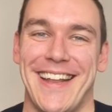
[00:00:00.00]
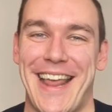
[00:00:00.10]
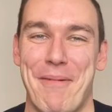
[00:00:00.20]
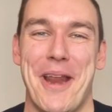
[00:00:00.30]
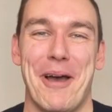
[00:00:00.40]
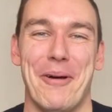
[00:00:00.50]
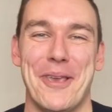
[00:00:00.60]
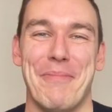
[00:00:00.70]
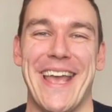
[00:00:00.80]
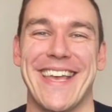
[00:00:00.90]
Let me know what you
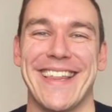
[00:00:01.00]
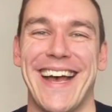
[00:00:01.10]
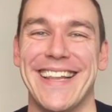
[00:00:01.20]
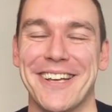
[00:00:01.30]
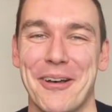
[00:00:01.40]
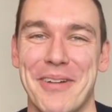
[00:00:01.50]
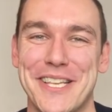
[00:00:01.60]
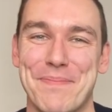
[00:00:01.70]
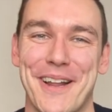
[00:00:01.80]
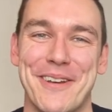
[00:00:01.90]
make of that in the comments
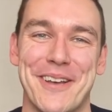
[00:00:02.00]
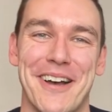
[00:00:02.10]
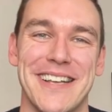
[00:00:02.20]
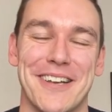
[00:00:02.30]
below, guys.